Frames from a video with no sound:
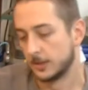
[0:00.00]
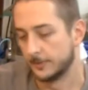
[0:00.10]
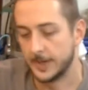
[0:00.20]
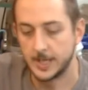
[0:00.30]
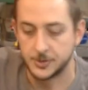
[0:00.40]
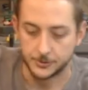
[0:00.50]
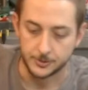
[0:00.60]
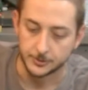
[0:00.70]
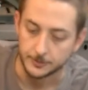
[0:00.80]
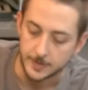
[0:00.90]
Advantages,
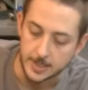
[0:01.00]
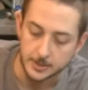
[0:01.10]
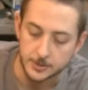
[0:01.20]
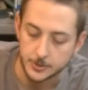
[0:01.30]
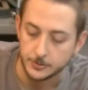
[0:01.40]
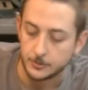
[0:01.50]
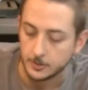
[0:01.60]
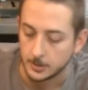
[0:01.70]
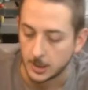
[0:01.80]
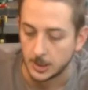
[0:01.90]
disadvantages.
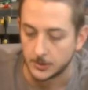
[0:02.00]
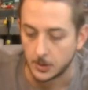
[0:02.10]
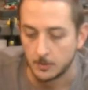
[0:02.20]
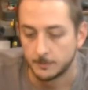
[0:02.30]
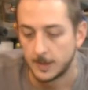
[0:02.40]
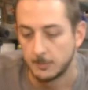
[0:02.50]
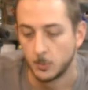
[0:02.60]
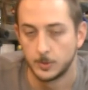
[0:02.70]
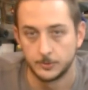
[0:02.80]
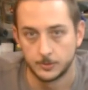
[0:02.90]
The carbon fiber
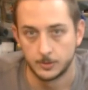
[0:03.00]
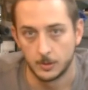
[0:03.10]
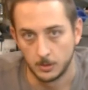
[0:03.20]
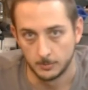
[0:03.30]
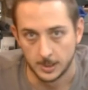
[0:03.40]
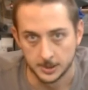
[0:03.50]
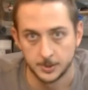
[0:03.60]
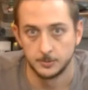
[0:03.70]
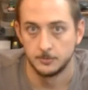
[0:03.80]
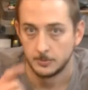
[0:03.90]
ones are my
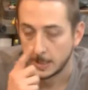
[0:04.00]
own.